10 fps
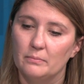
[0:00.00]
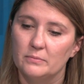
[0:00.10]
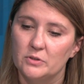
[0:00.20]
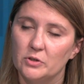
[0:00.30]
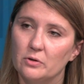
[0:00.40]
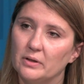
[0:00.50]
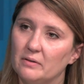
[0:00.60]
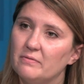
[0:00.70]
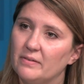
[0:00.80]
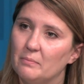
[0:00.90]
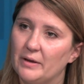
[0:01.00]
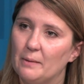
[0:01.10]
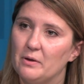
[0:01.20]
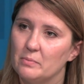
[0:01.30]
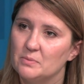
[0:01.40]
2-year-old infant
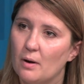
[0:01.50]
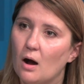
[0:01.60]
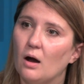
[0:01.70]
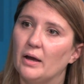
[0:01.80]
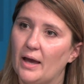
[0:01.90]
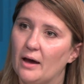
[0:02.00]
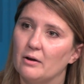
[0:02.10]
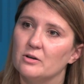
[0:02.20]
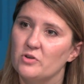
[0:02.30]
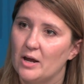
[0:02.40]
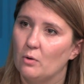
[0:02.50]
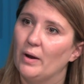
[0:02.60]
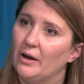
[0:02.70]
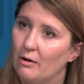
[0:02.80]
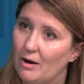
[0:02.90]
baby was pawing at her, trying to
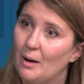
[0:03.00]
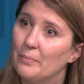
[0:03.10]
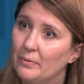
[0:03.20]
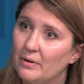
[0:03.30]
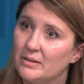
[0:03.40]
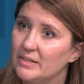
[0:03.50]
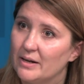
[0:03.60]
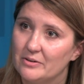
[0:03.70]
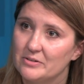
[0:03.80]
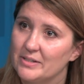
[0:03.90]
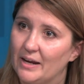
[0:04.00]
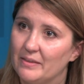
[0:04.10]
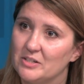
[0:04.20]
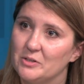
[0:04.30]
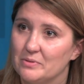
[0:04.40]
wake her up. Didn't understand
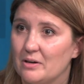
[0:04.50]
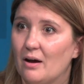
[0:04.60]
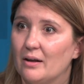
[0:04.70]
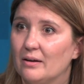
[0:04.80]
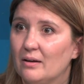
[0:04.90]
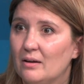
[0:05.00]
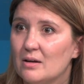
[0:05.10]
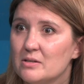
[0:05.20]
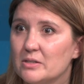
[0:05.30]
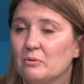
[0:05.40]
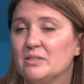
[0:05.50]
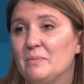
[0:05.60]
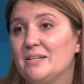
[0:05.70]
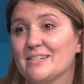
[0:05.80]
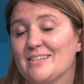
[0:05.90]
that she was gone. So to
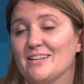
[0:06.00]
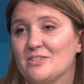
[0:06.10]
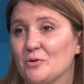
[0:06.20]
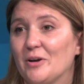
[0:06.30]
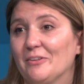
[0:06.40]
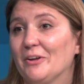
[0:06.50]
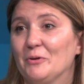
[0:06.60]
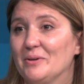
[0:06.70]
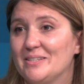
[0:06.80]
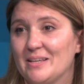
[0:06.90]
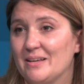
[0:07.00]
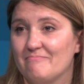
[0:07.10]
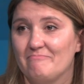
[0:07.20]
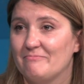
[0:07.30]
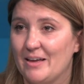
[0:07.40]
me, just that story alone
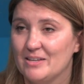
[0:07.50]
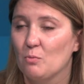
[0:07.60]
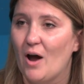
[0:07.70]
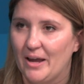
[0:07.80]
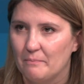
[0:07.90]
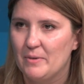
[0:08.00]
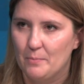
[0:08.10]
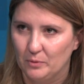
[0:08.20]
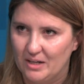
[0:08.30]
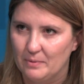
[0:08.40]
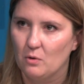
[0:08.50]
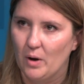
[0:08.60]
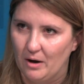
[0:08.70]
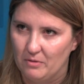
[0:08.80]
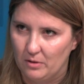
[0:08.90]
is why people need to be
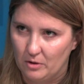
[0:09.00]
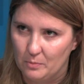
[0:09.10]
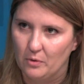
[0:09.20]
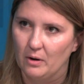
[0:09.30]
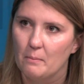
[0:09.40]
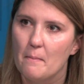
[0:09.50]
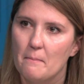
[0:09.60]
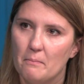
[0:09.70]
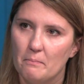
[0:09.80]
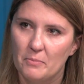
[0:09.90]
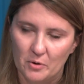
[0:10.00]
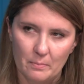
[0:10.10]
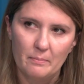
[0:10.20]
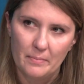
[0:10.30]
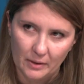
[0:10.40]
aware of the Holodomor. There
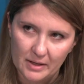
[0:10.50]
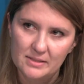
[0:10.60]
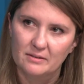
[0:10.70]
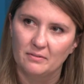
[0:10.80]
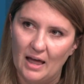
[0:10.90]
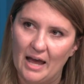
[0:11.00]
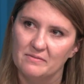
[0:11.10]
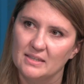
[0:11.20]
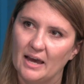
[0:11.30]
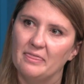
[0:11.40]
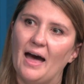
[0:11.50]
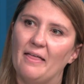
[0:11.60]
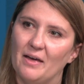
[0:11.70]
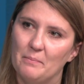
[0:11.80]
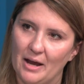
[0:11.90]
are millions of lives like
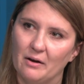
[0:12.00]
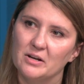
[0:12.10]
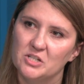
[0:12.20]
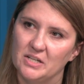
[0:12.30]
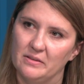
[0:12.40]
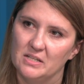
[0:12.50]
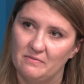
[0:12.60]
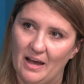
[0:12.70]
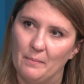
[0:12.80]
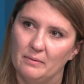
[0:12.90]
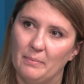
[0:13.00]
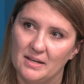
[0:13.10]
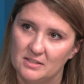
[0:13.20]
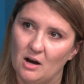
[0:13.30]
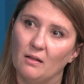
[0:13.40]
that perished in this famine by
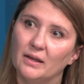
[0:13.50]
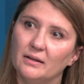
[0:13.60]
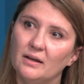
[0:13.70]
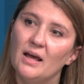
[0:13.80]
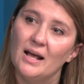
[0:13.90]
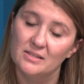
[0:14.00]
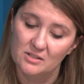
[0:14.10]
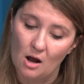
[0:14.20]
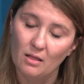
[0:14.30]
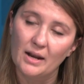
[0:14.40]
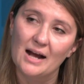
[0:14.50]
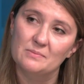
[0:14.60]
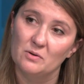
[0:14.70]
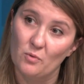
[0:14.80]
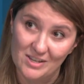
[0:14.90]
Stalin, and Stalin has
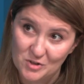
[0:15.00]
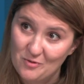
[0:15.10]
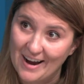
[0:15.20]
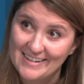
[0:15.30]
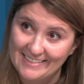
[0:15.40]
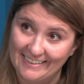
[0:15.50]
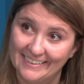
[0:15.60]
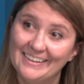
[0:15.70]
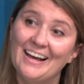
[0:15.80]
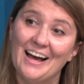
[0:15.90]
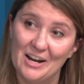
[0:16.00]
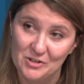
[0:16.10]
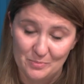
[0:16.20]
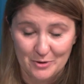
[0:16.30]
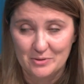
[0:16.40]
been resurrected
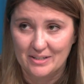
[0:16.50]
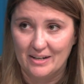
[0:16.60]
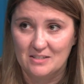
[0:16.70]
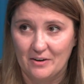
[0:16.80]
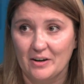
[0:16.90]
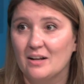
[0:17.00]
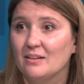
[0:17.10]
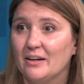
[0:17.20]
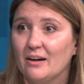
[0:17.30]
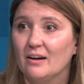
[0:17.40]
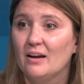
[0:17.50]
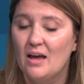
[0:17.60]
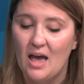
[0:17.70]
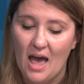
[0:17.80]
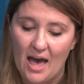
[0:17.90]
under Putin. It's very clear.
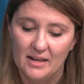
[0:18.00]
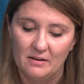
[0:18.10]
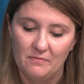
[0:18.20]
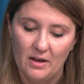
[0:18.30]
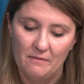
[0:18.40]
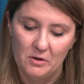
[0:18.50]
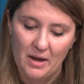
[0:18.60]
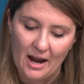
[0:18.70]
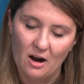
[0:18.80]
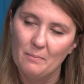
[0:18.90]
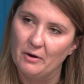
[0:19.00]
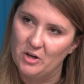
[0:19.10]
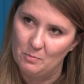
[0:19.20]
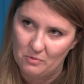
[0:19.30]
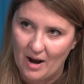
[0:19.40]
And if you care about
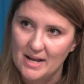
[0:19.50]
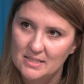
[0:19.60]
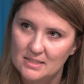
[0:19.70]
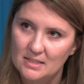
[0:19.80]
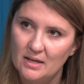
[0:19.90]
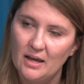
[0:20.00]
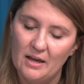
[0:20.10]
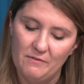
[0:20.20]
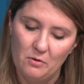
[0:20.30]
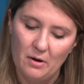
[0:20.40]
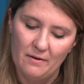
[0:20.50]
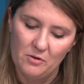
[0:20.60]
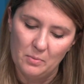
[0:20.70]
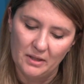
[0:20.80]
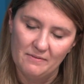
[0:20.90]
human rights, if you
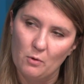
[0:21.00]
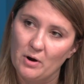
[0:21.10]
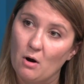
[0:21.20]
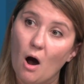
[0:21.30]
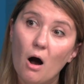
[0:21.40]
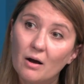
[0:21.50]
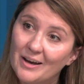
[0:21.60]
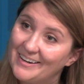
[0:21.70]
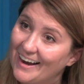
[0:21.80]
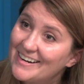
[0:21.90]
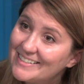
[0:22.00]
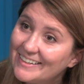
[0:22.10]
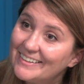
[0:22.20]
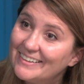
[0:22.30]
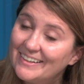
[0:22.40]
believe that we are all
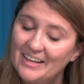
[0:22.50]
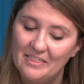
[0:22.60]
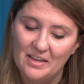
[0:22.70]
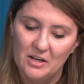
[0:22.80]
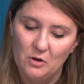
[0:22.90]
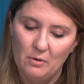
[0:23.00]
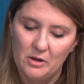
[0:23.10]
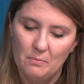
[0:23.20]
connected, then